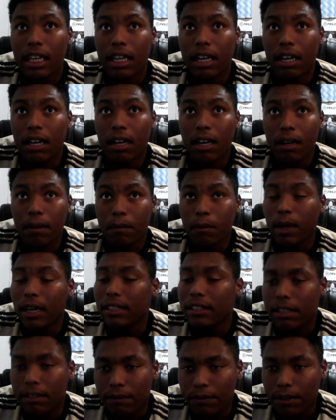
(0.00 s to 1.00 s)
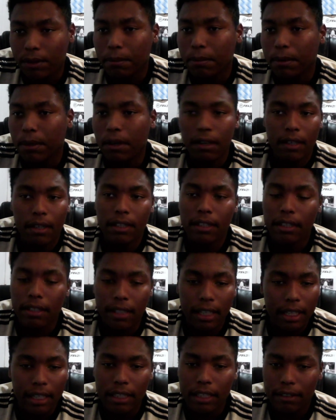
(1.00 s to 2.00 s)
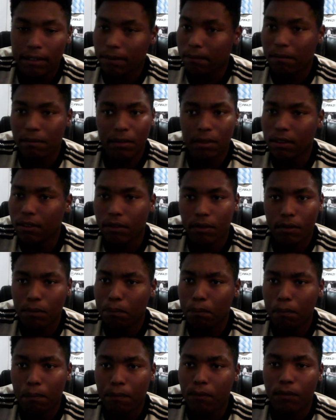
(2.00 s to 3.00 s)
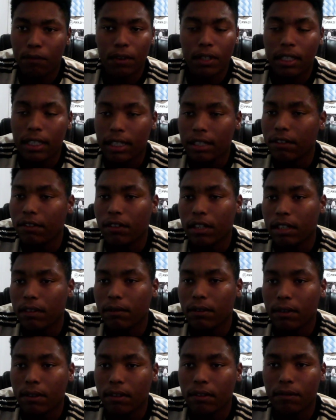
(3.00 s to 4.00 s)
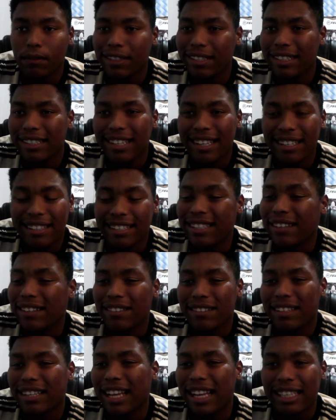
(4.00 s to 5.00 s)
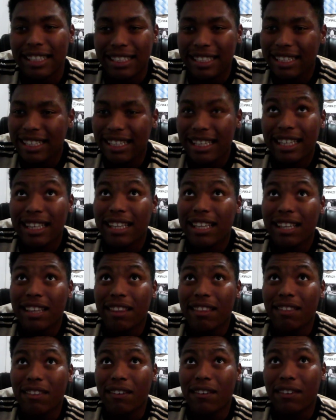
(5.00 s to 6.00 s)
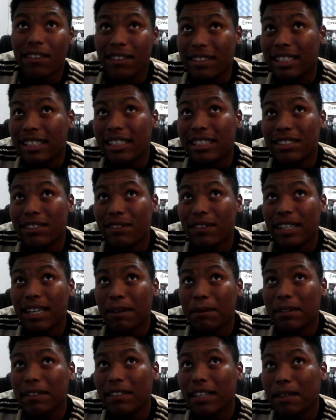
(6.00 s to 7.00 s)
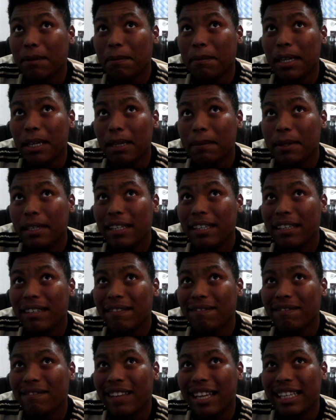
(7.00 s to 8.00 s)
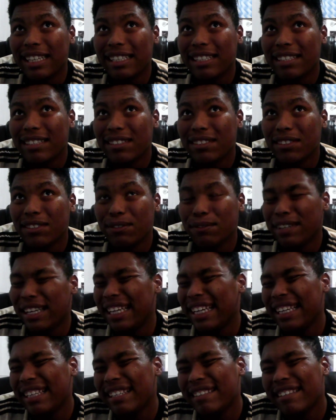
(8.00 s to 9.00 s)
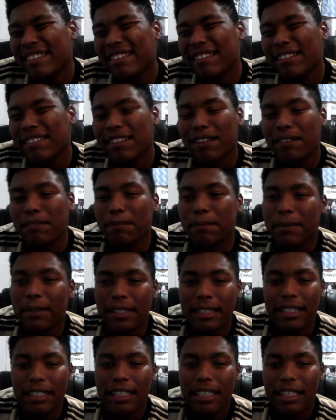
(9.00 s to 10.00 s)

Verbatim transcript: watching football or other things, just footy in general, there's really nothing else that I thoroughly enjoy. I would say maybe like trains and stuff, but